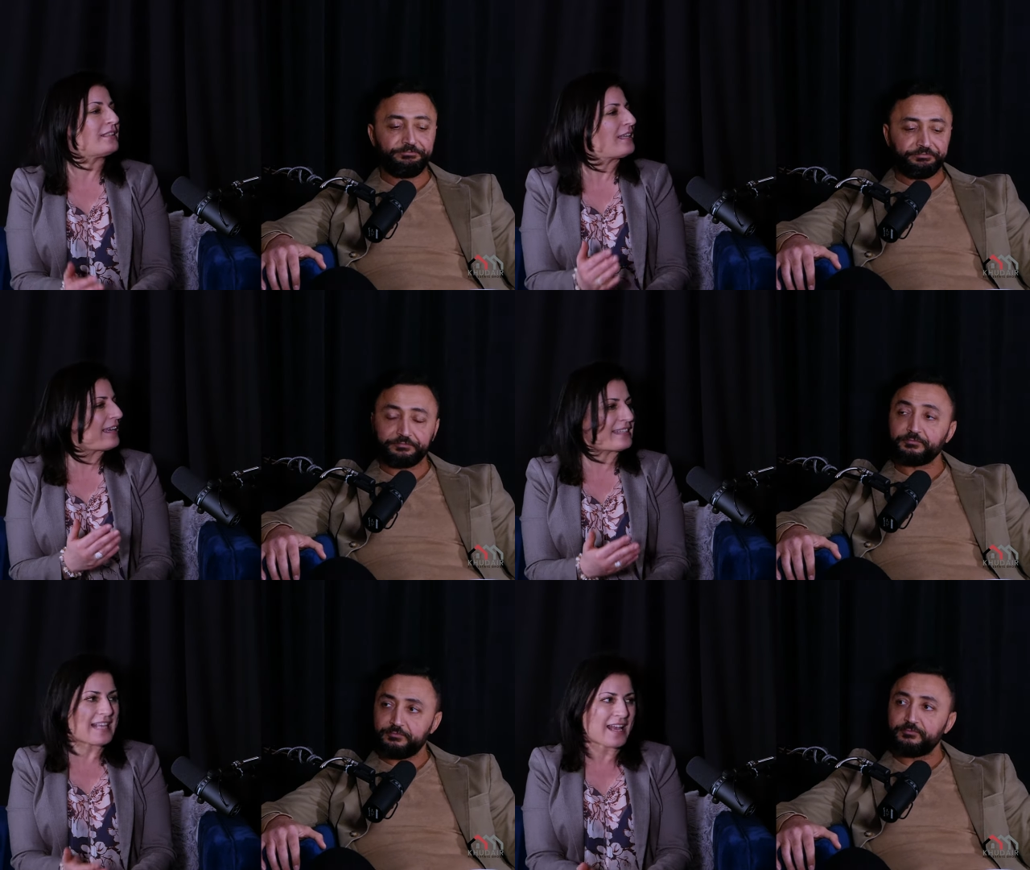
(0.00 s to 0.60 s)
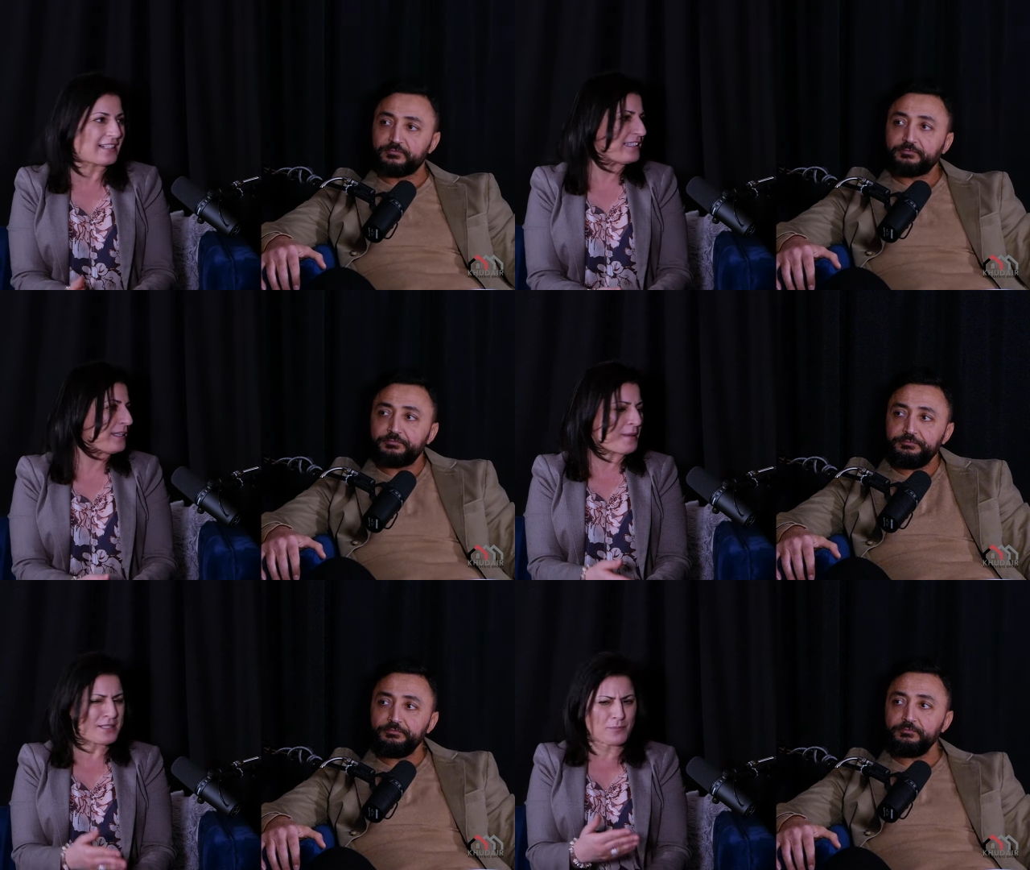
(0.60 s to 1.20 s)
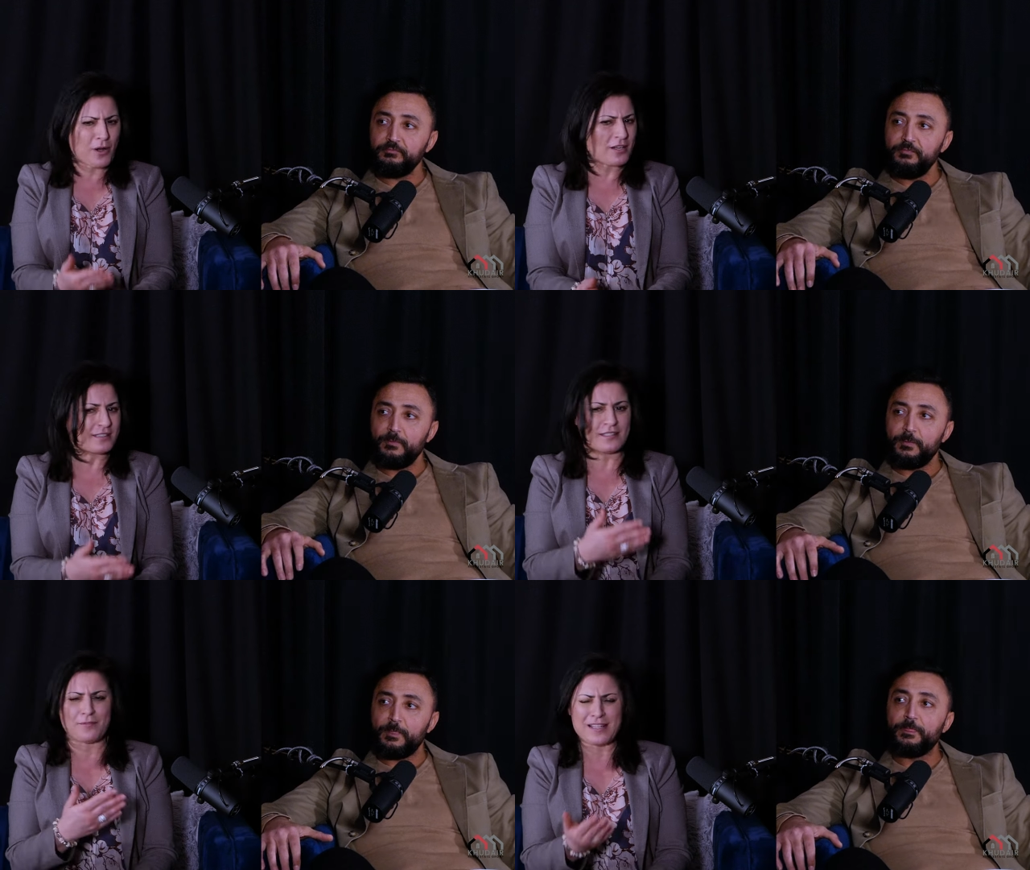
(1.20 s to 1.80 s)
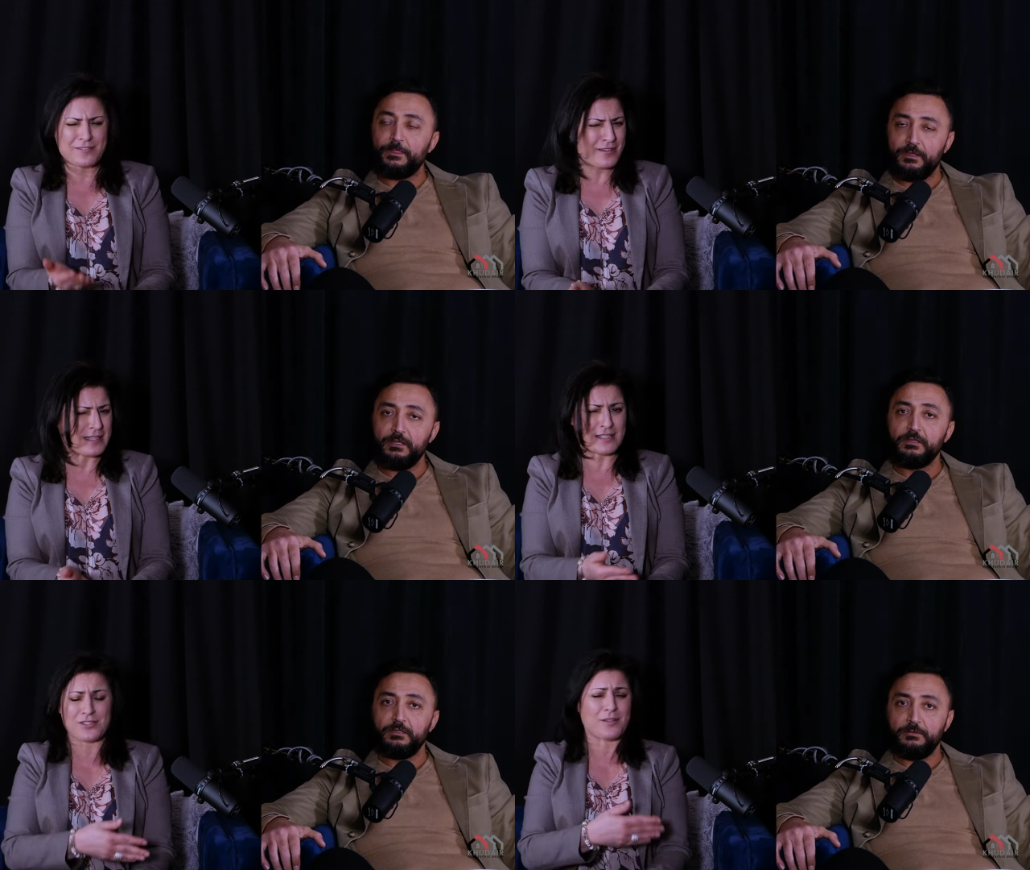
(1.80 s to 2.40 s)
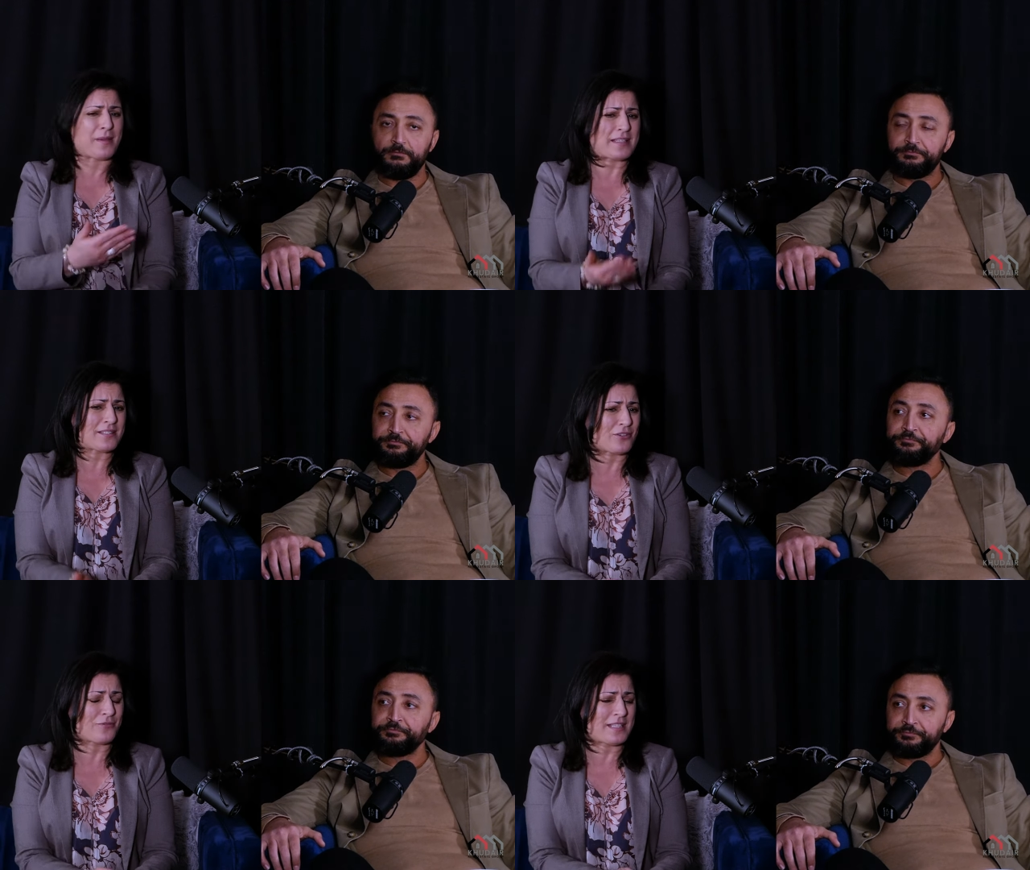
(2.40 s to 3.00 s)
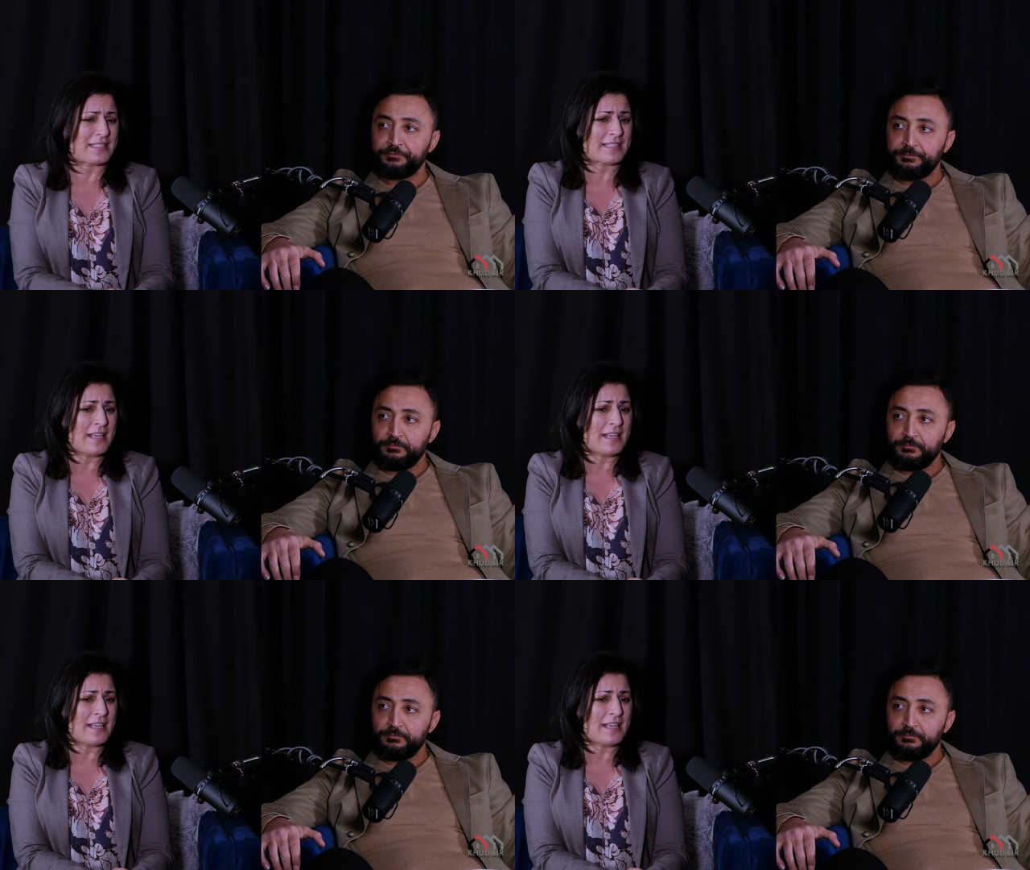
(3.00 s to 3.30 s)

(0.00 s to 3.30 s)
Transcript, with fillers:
Speaker 1: yeah. exactly. The best product, the best finish, the best service.